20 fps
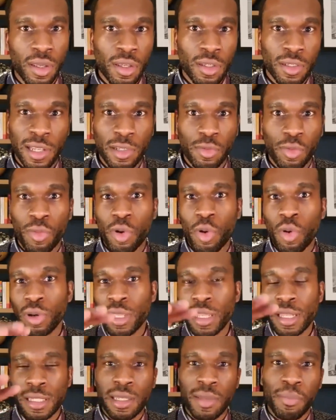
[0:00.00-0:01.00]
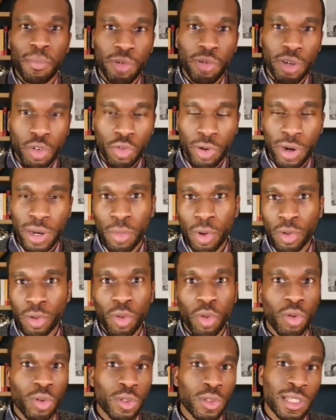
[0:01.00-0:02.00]
So that's what we'll call it. It's the pre-trained model,
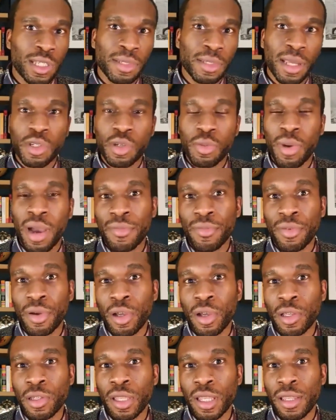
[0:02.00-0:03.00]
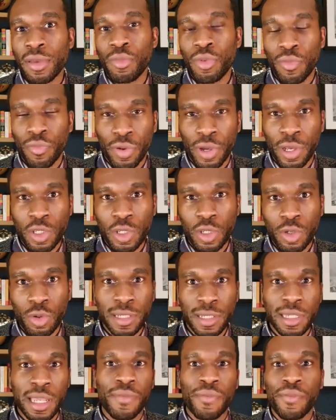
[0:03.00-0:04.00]
or sometimes you might have heard it referred to
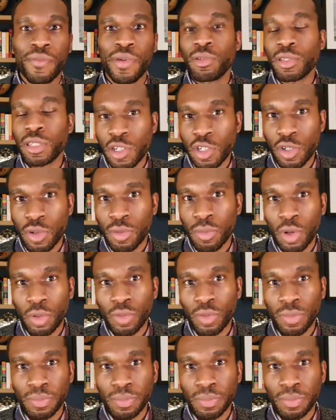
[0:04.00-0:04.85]
as a foundation model.